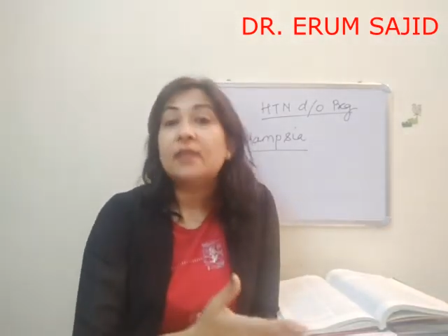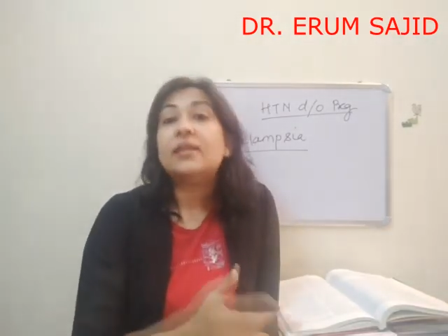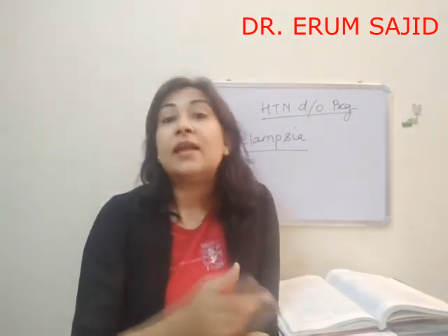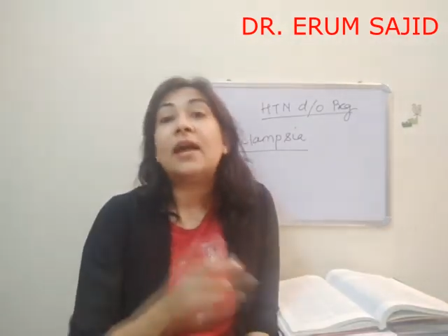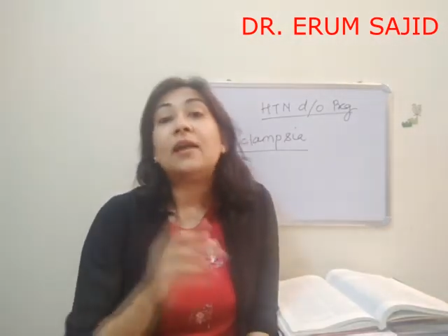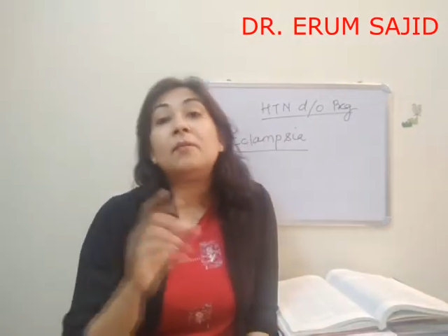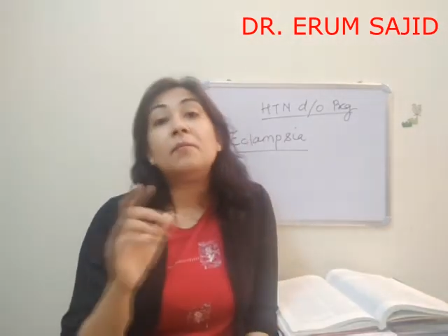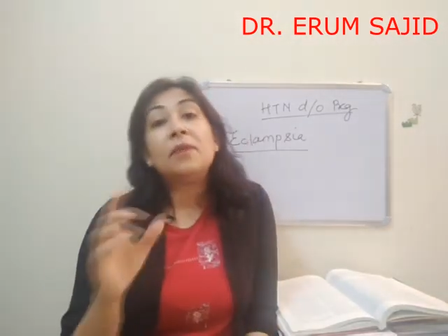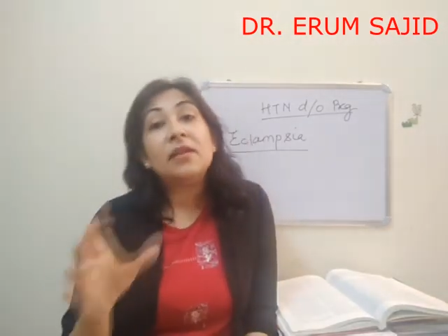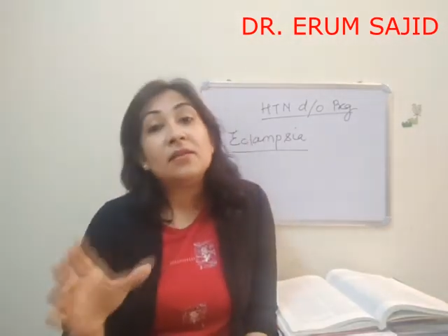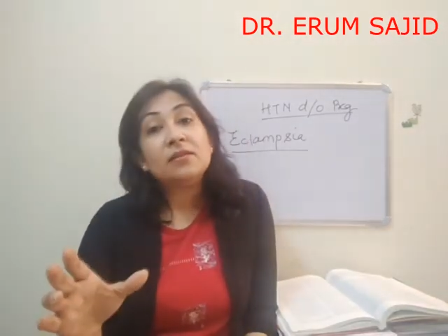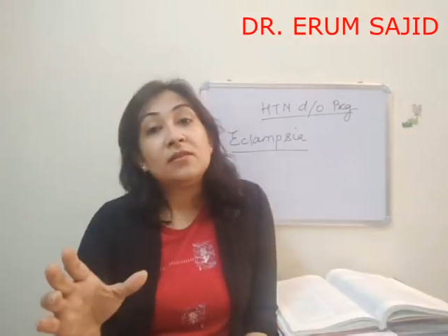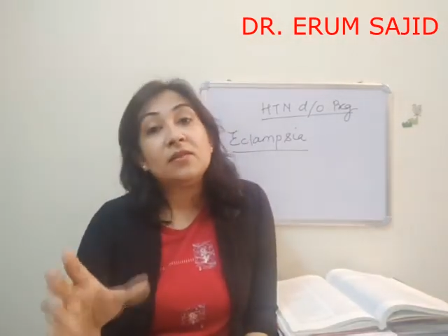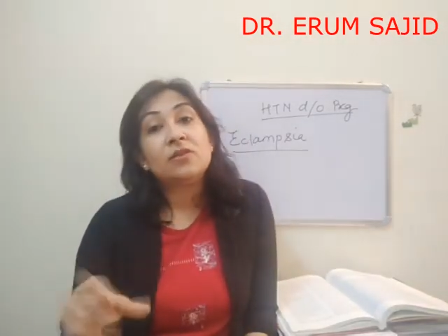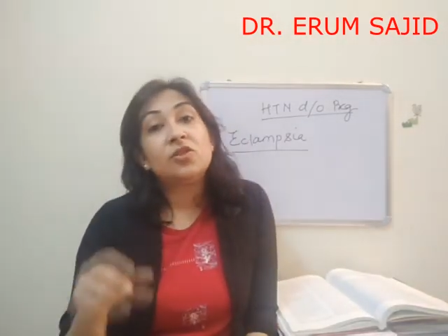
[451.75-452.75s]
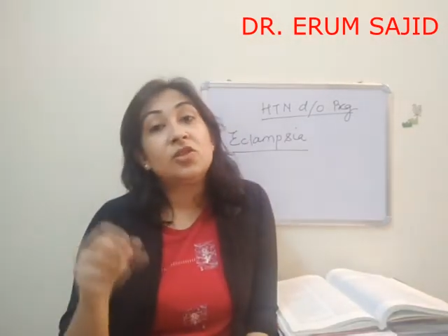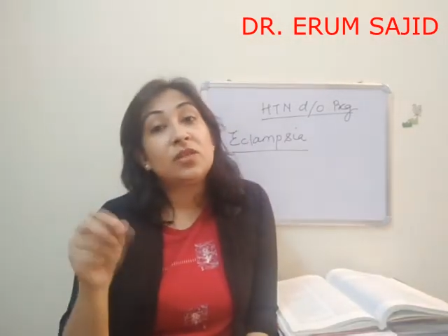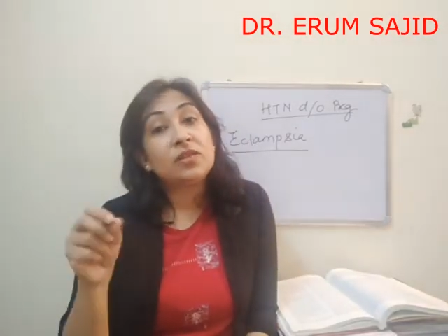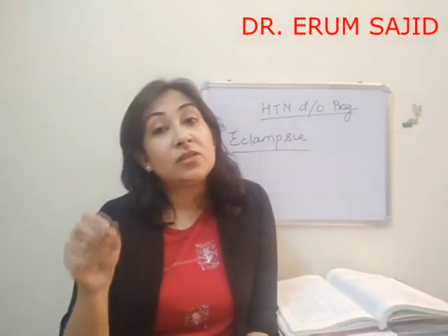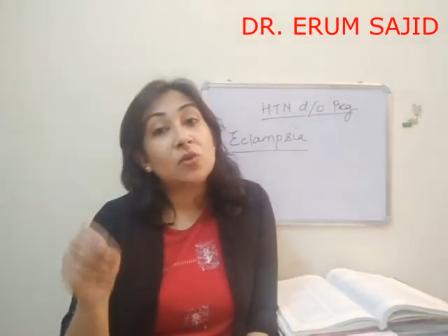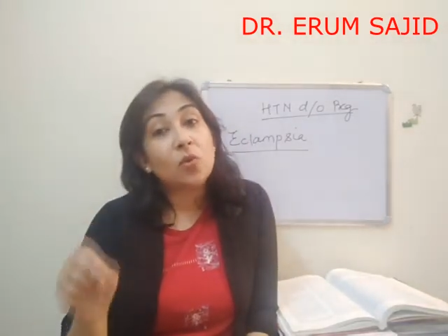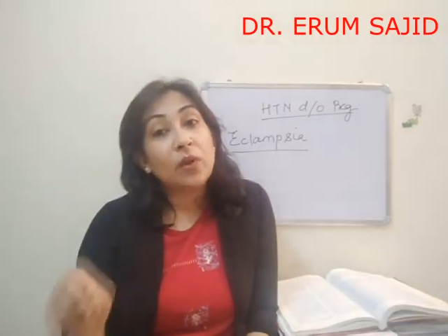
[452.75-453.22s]
That means she
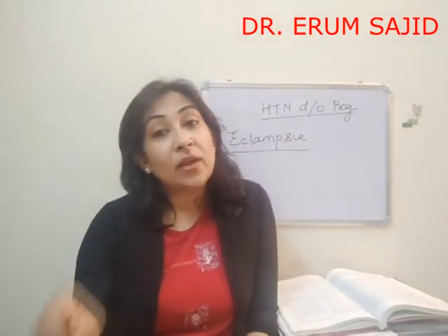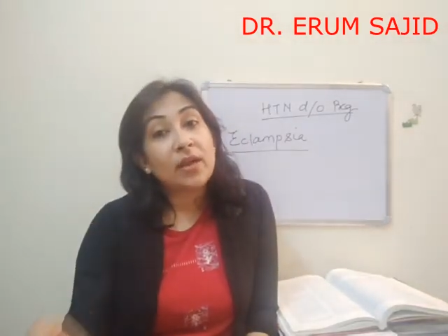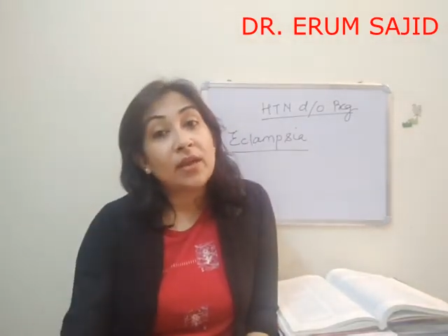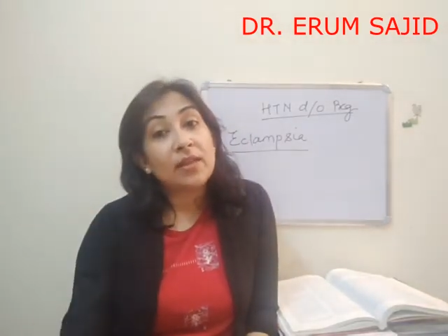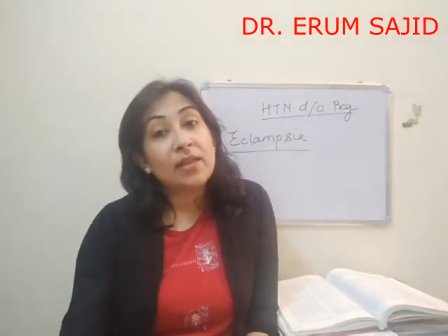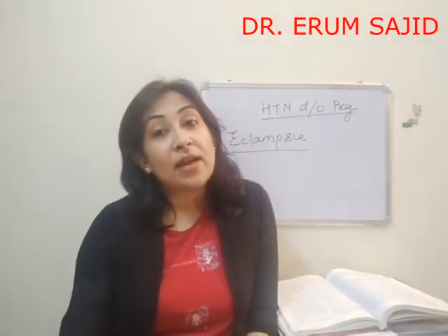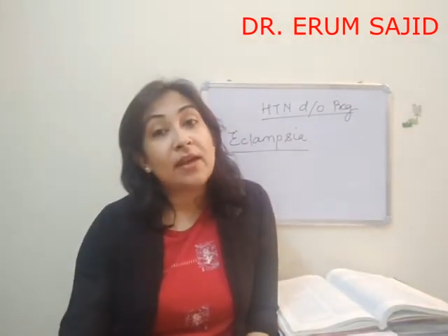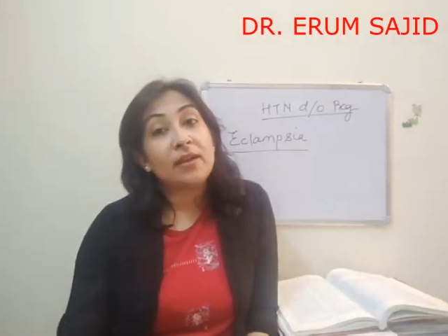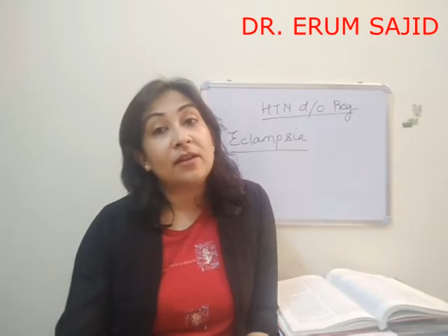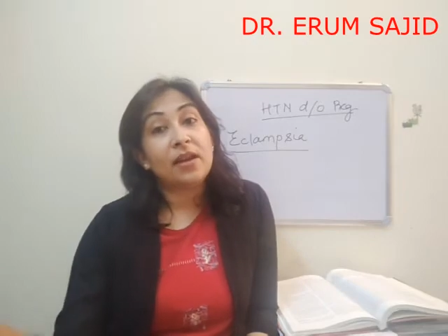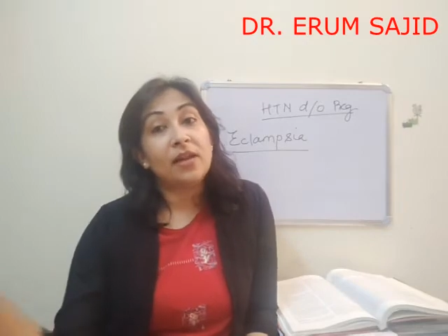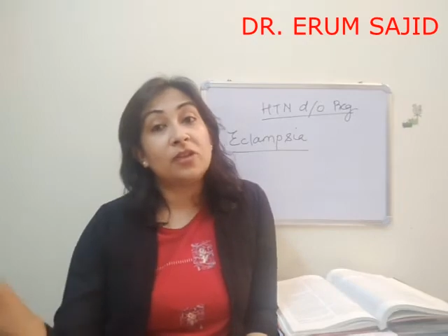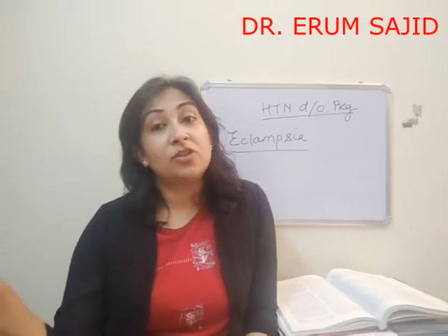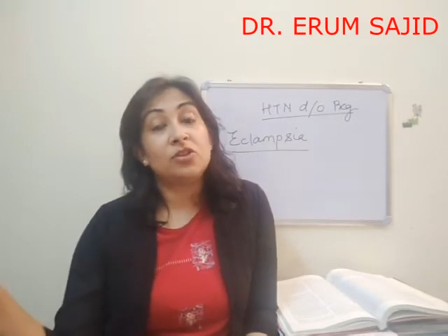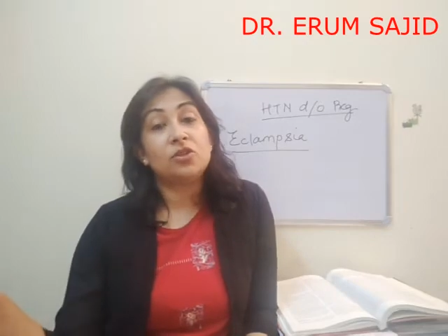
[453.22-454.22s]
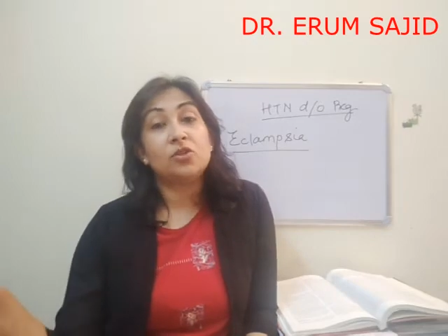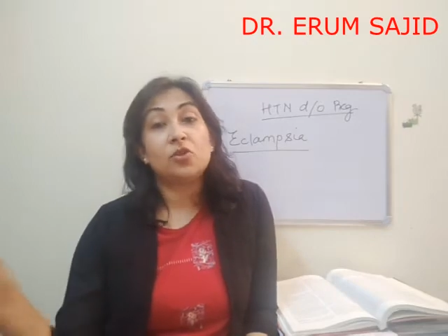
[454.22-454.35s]
is going in that direction.